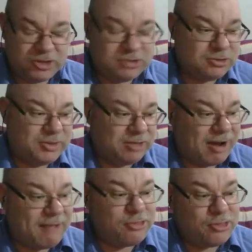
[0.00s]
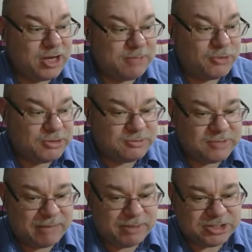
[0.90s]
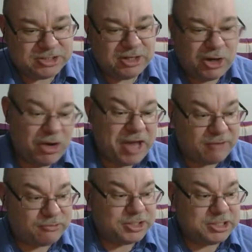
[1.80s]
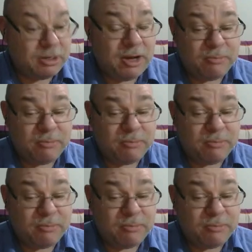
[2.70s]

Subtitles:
You're doing around 30 points of damage on average